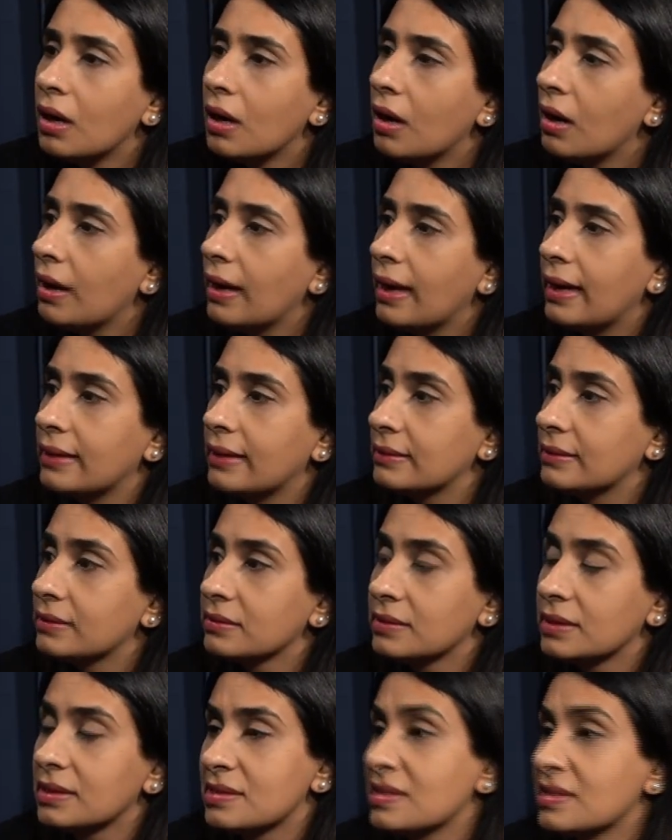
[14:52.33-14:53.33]
and
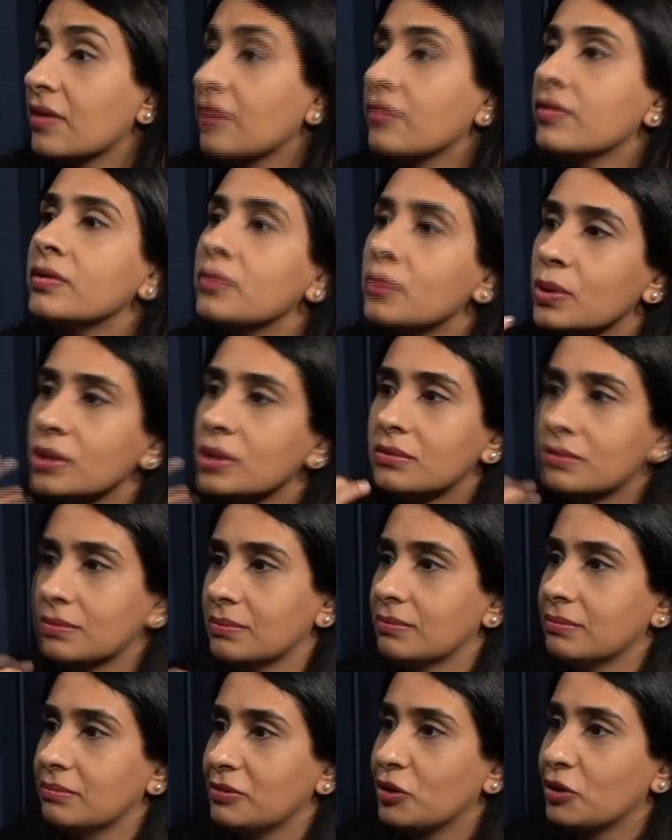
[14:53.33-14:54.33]
the 7 would
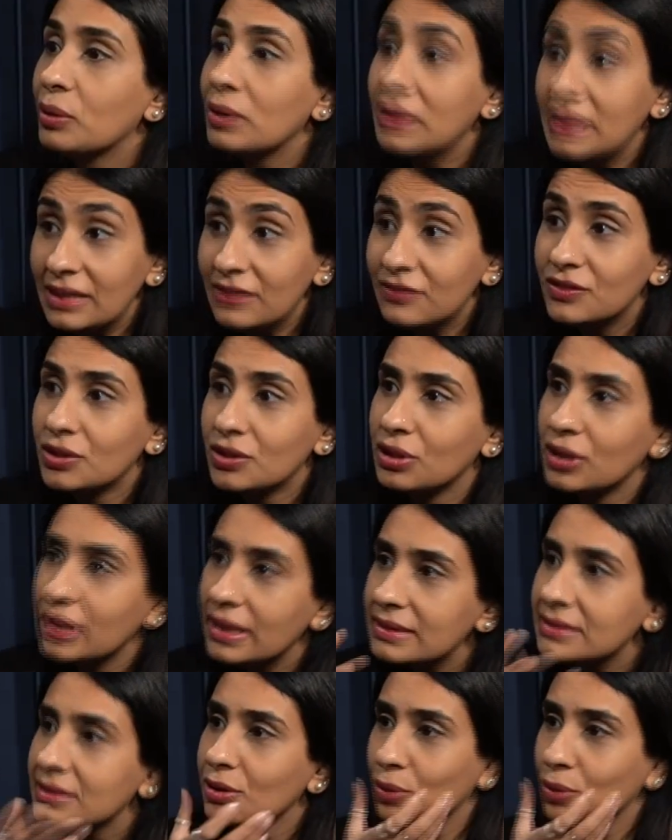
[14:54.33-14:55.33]
leave the
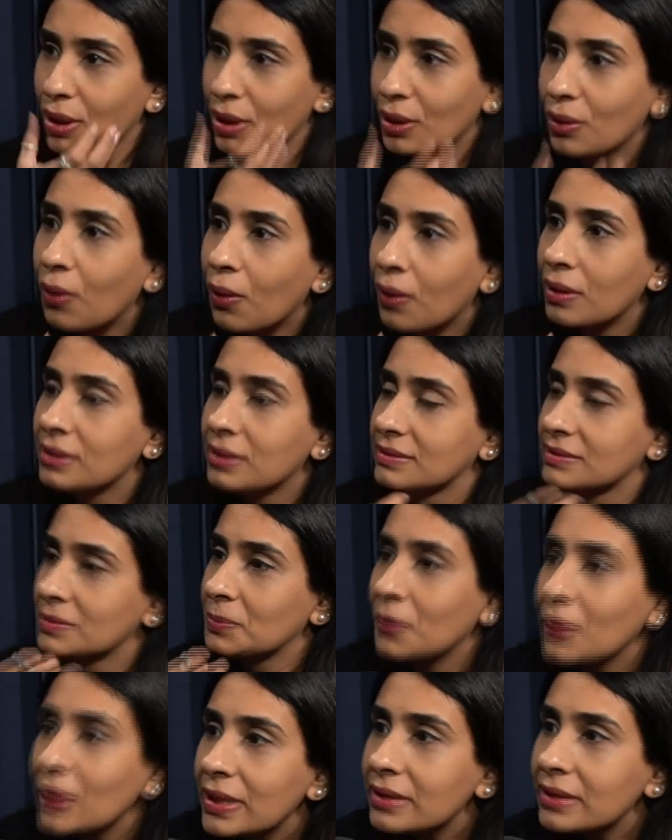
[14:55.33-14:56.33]
race looking all
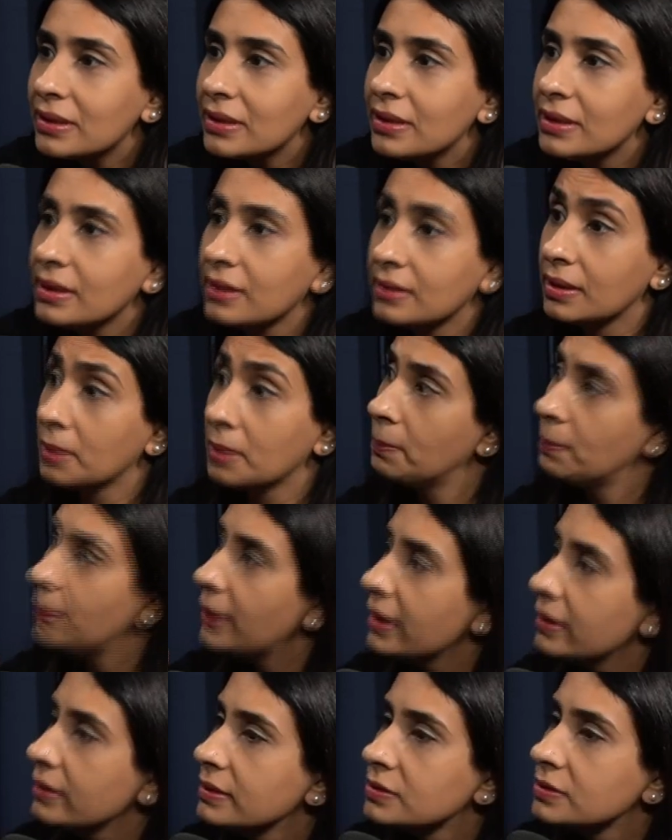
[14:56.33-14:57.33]
disappointed, and their
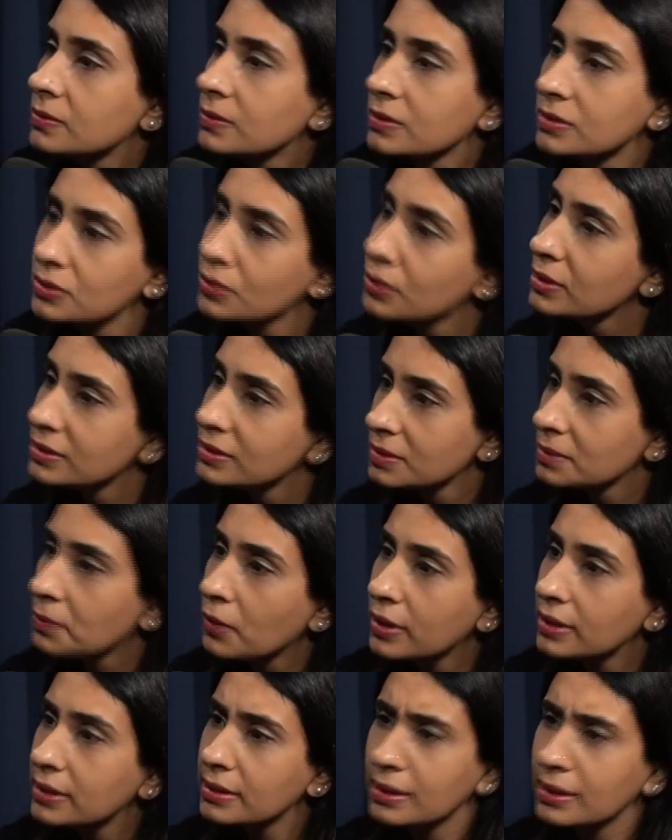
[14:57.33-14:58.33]
parents were so
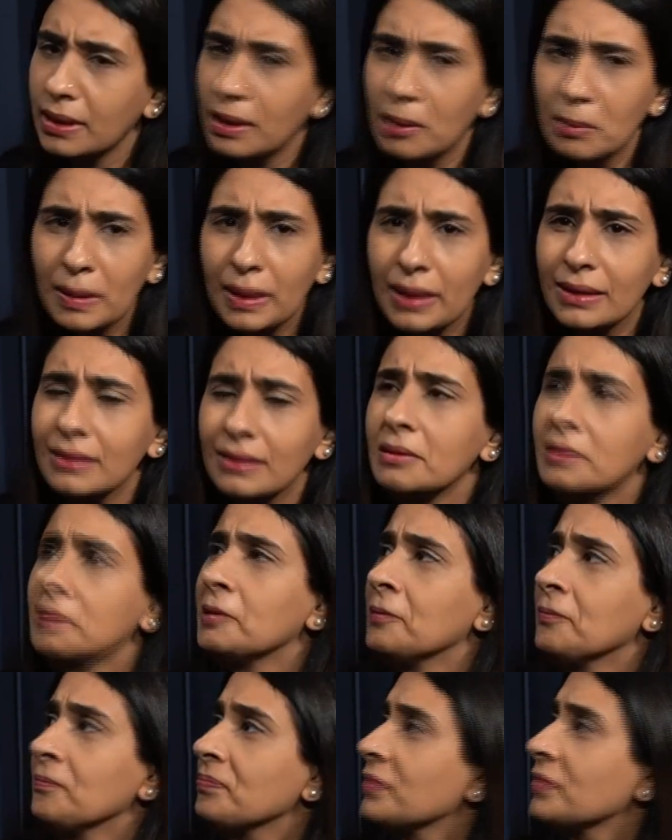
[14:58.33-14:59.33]
disappointed. And I'm like,
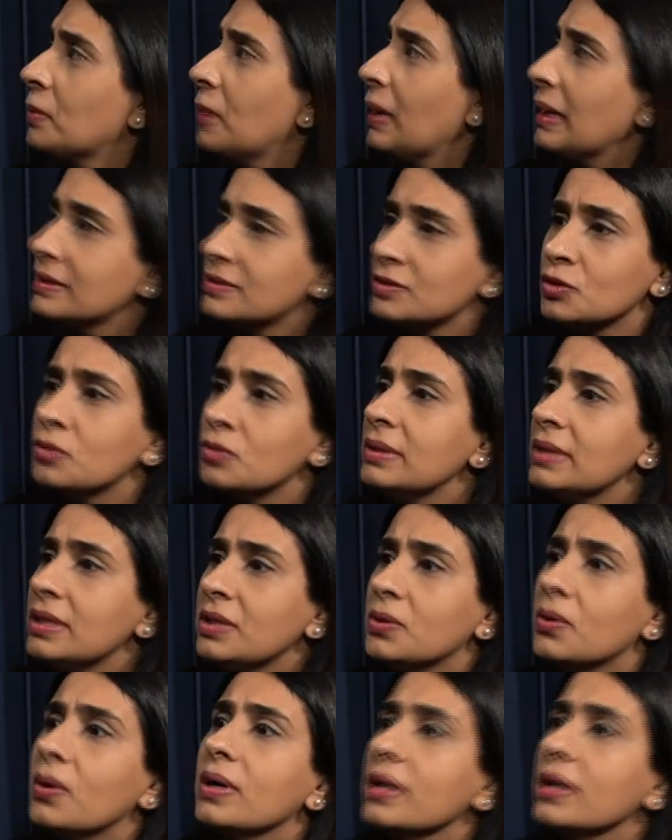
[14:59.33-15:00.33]
why is nobody
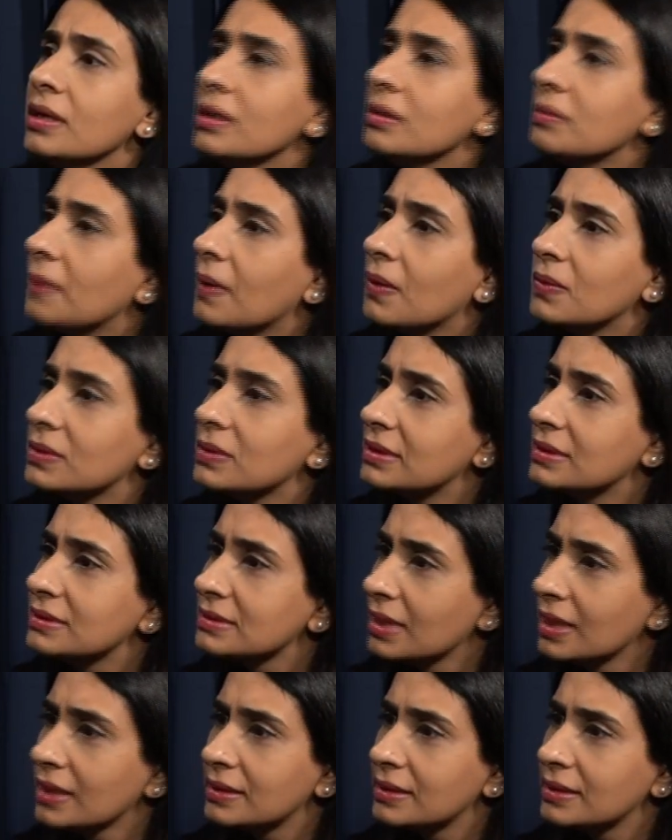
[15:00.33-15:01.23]
talking about this? Like